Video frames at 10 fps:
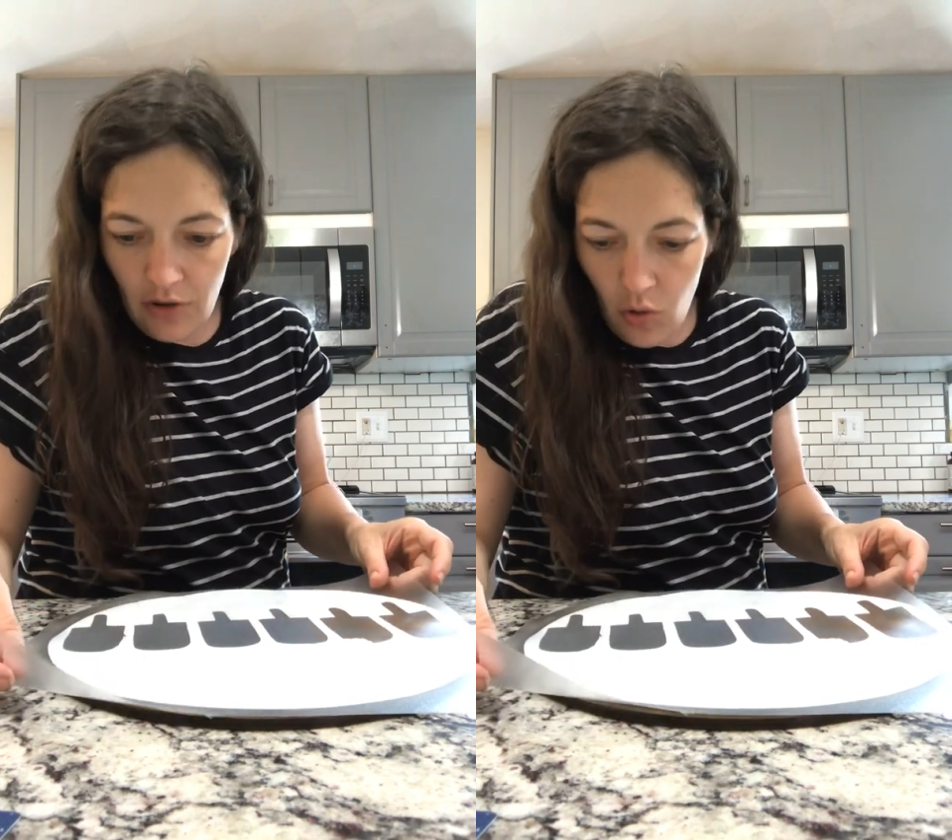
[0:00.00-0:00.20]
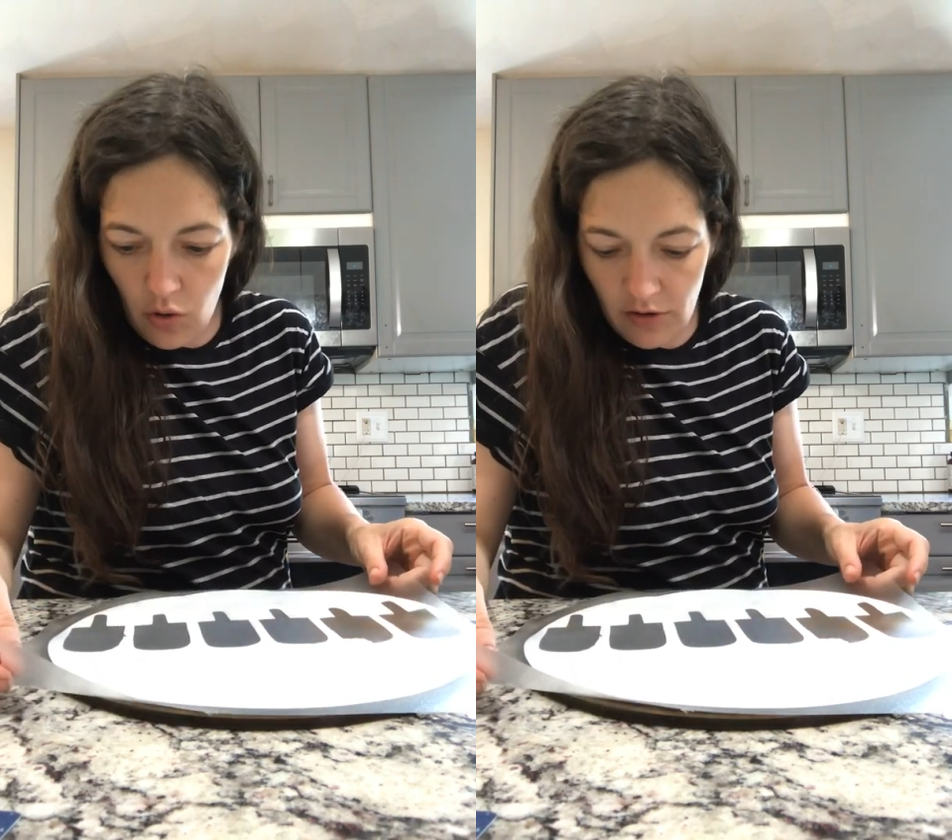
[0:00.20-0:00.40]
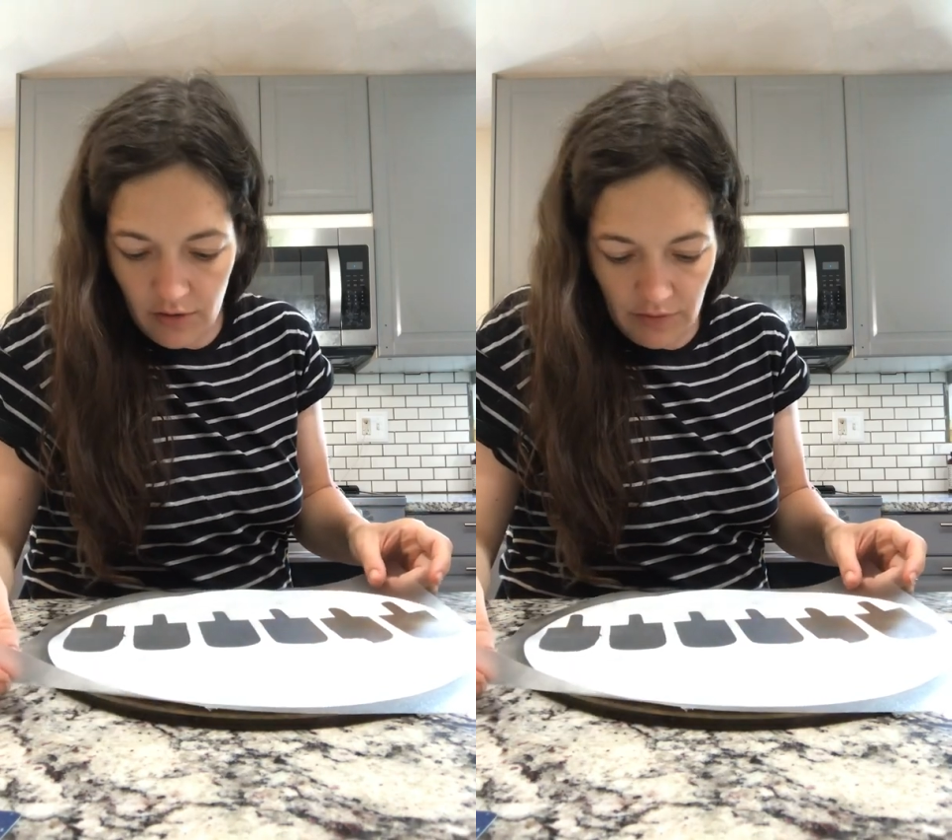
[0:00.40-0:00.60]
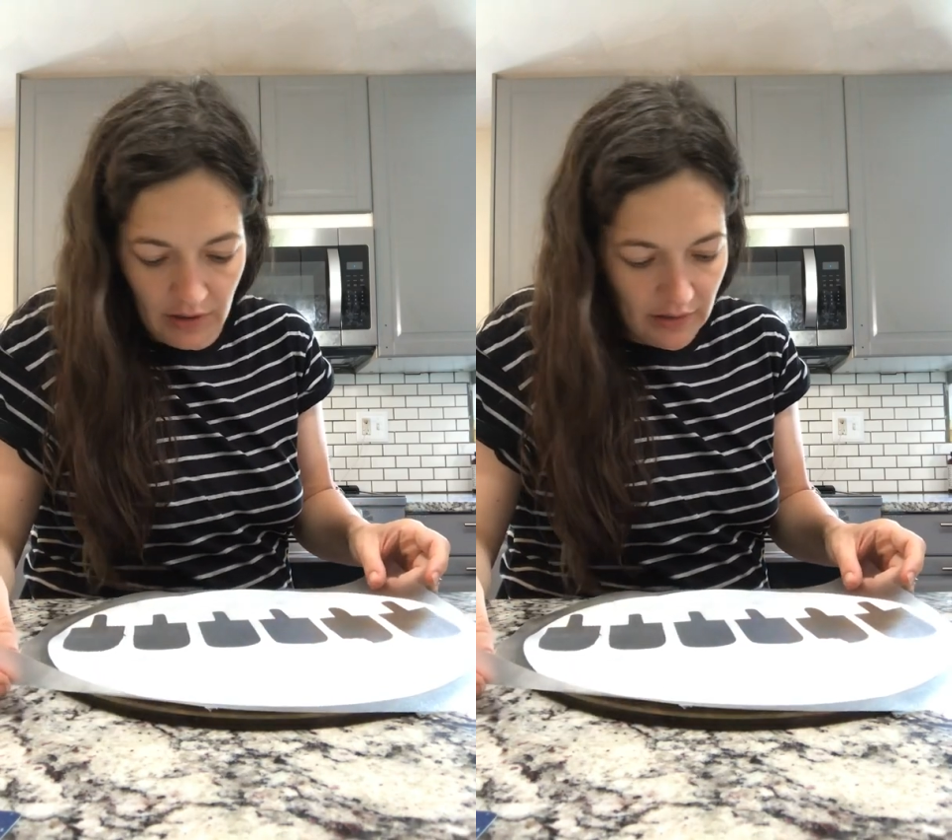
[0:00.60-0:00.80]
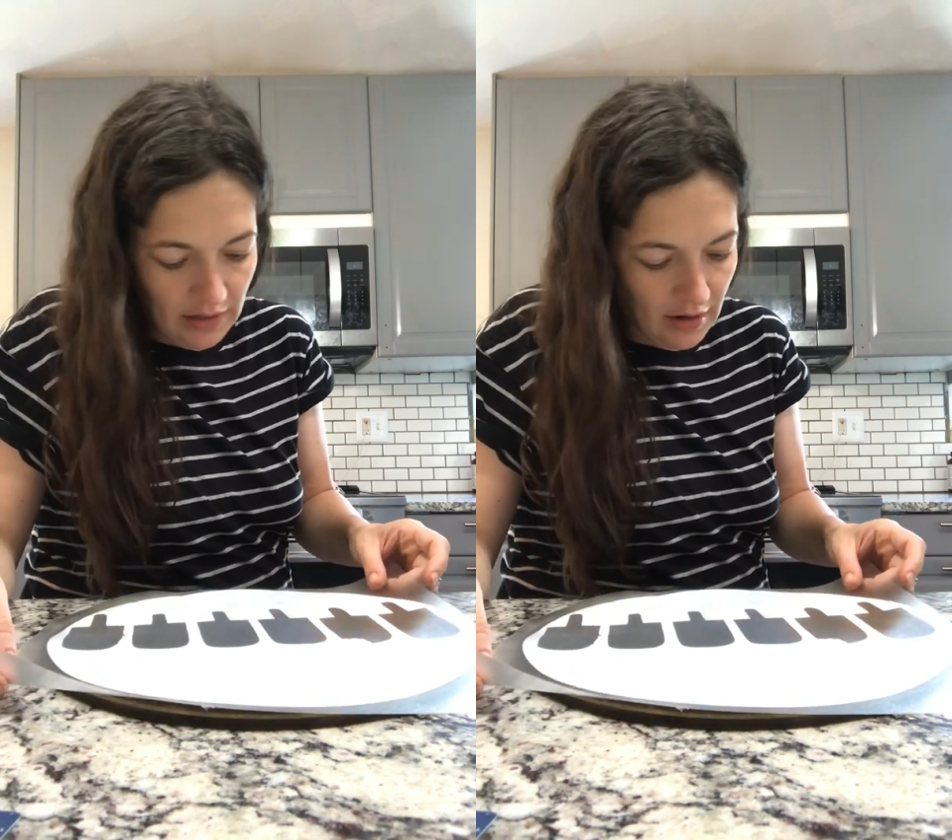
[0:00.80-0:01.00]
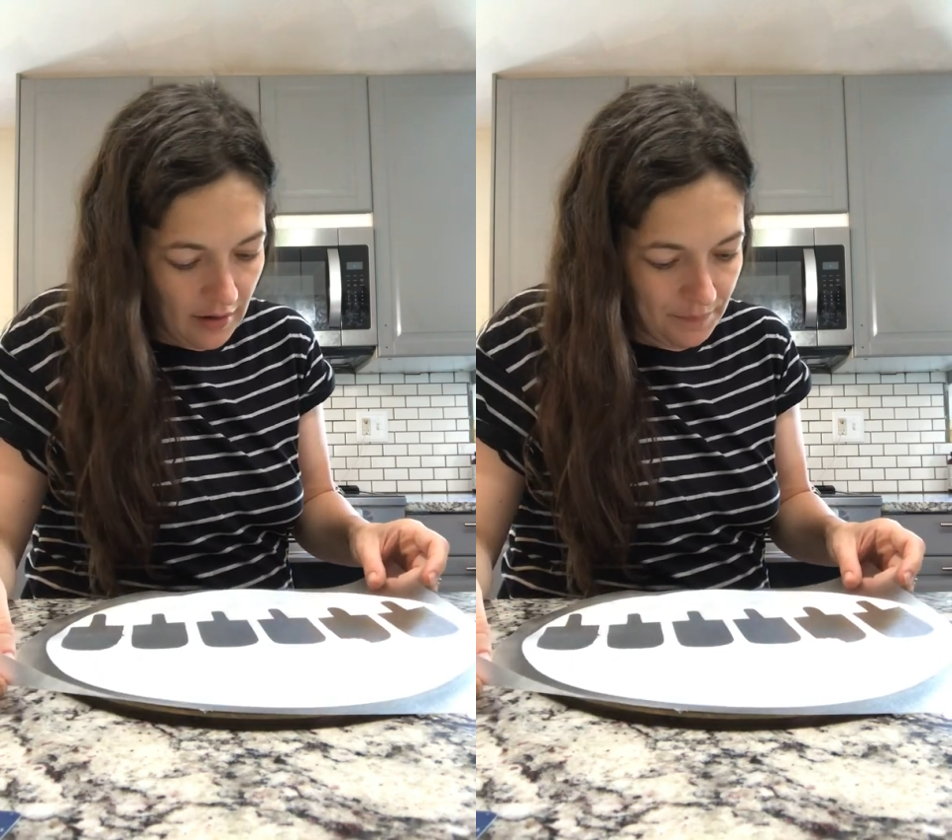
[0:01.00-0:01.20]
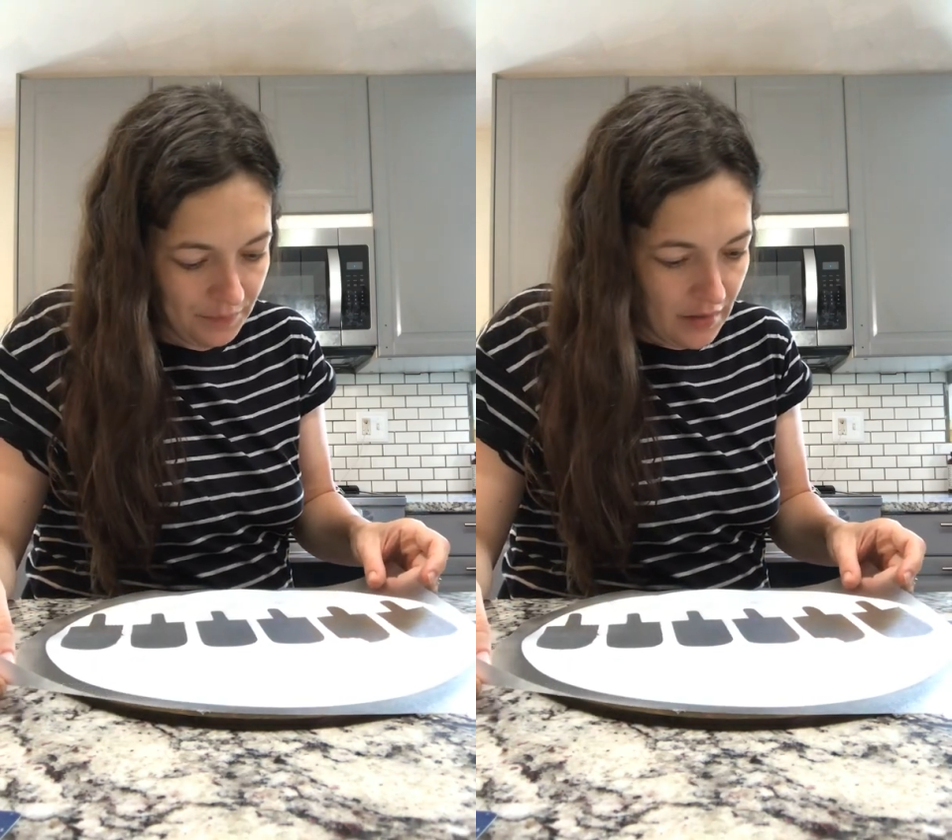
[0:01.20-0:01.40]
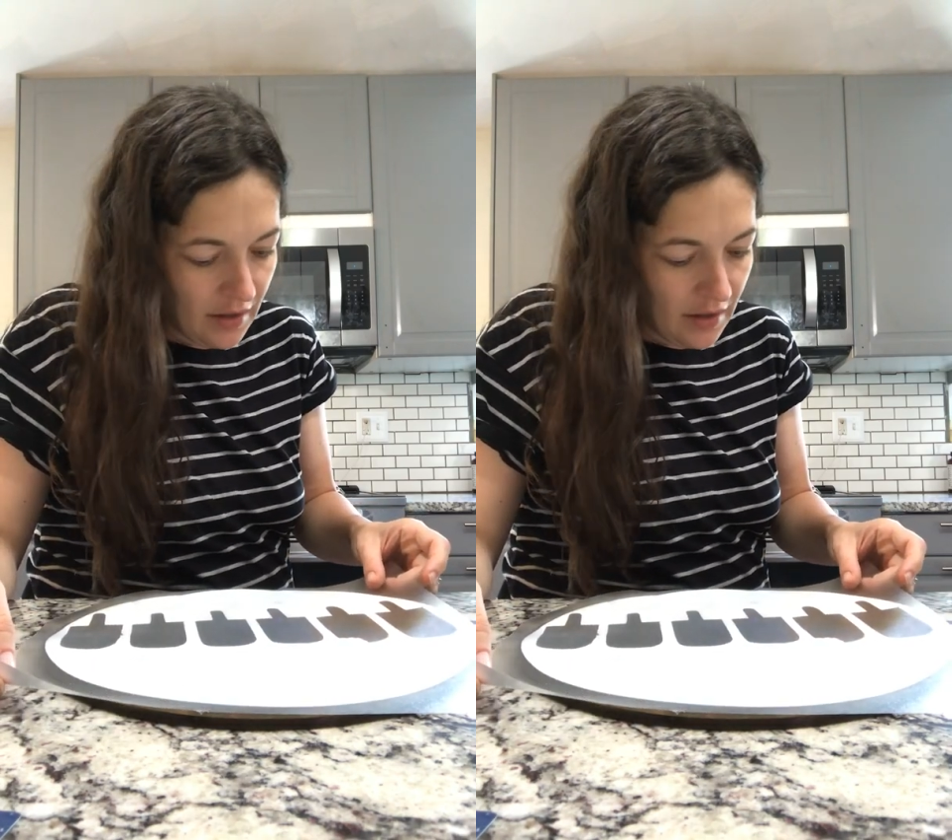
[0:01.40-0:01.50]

corners of the clear,